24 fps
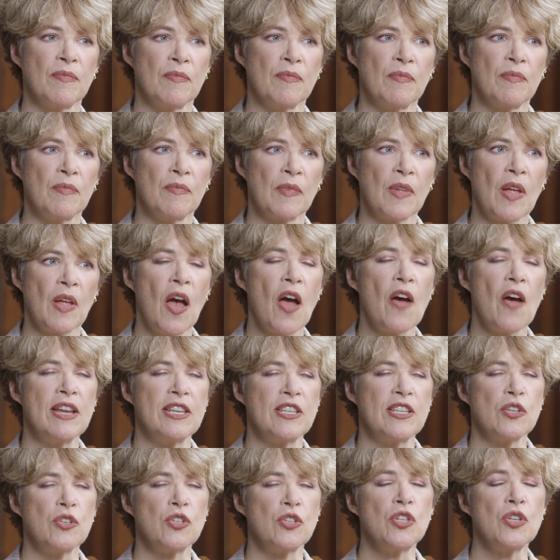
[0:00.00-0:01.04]
in action. All
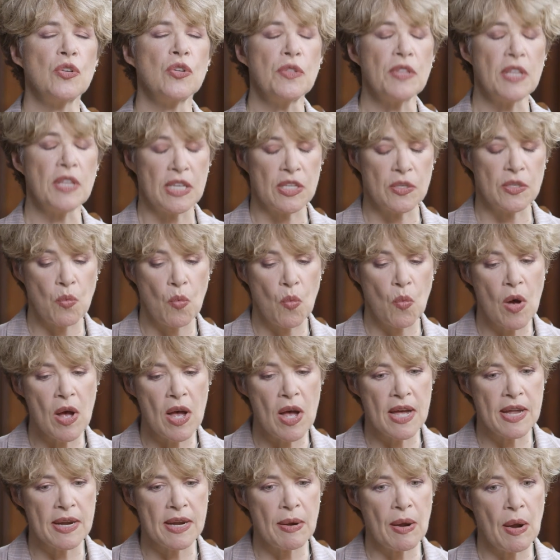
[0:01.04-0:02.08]
right. So two things.
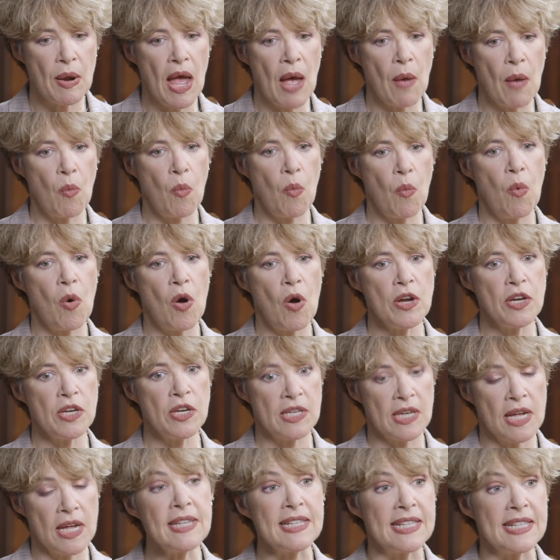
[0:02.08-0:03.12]
One,
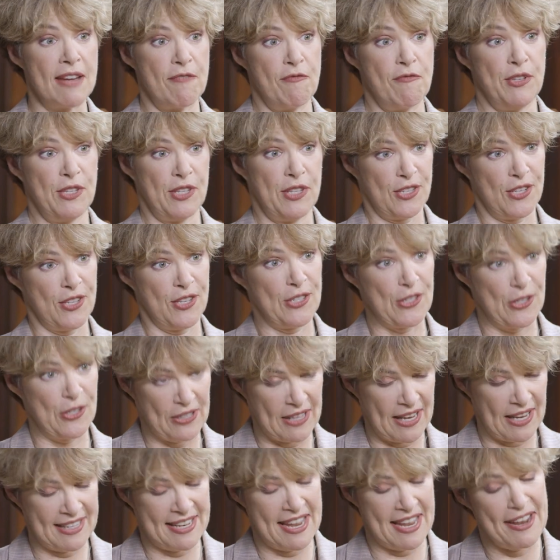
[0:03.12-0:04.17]
what does that resistance
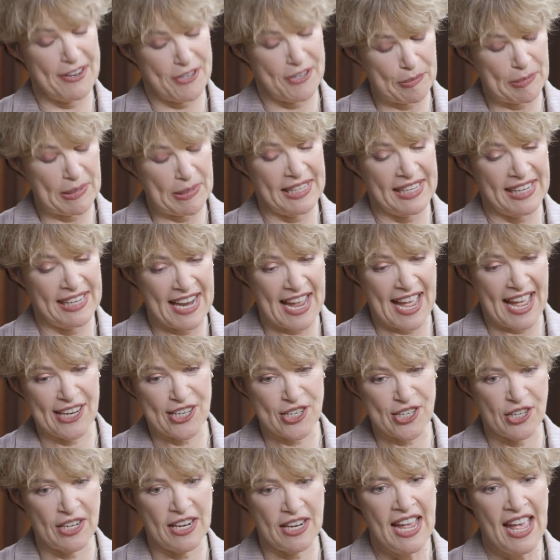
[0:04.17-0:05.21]
look like tangibly in
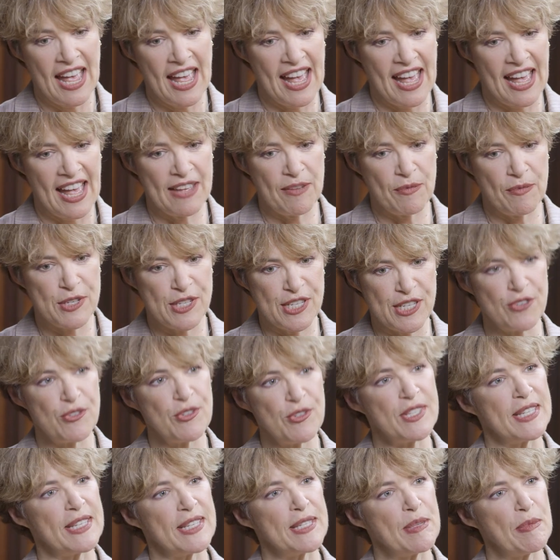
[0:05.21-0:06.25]
action? It was
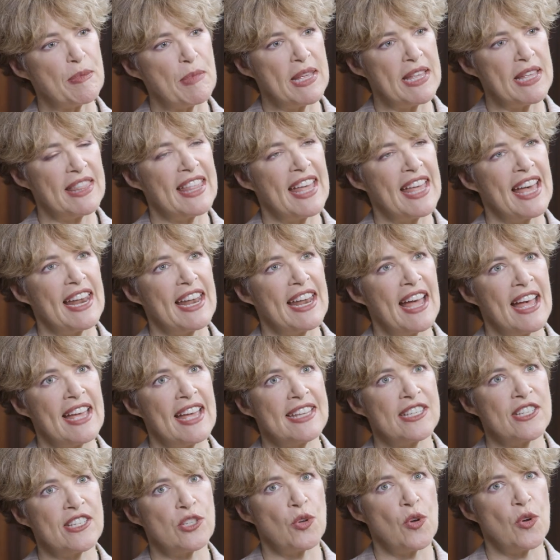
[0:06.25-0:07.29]
interesting to me that
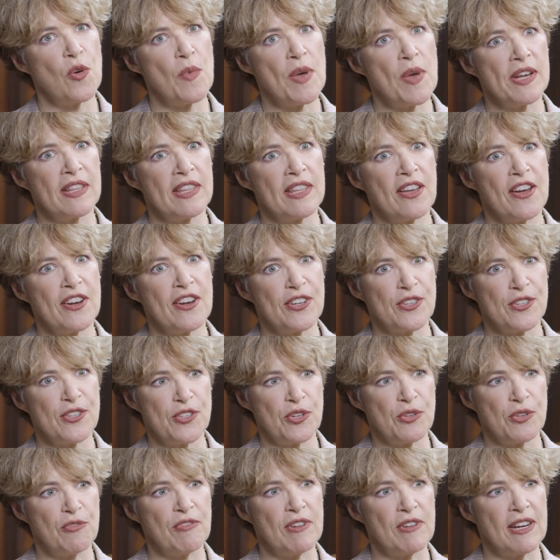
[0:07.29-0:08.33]
I saw one of the
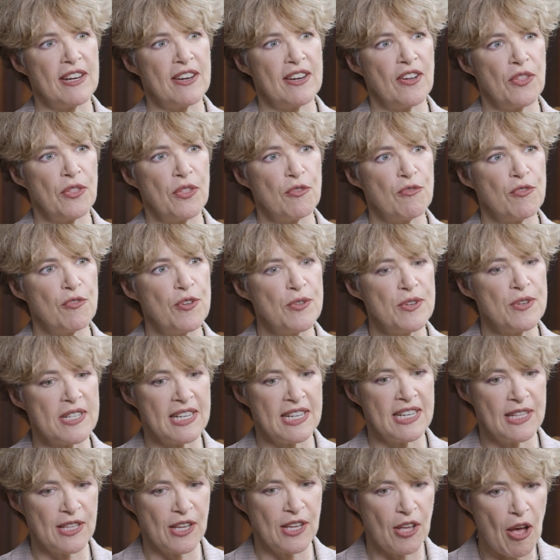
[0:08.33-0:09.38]
articles you'd written on The Root,
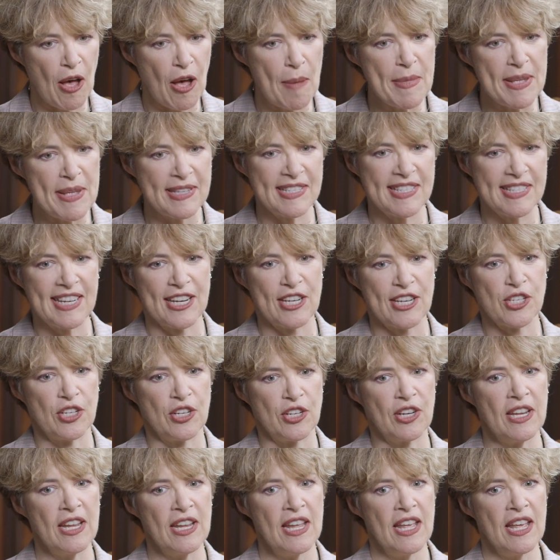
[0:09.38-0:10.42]
and in the comments
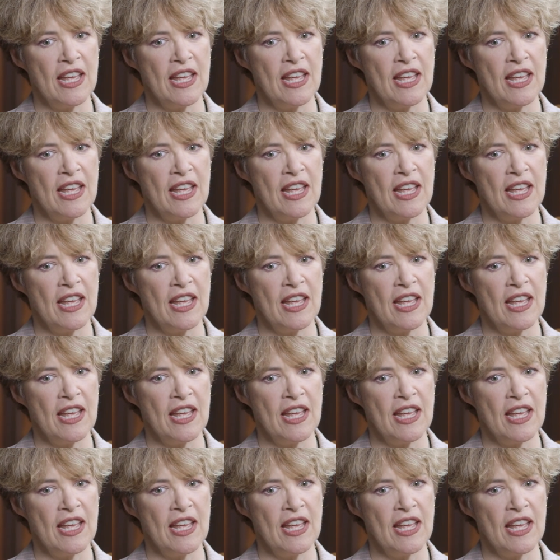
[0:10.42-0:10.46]
section,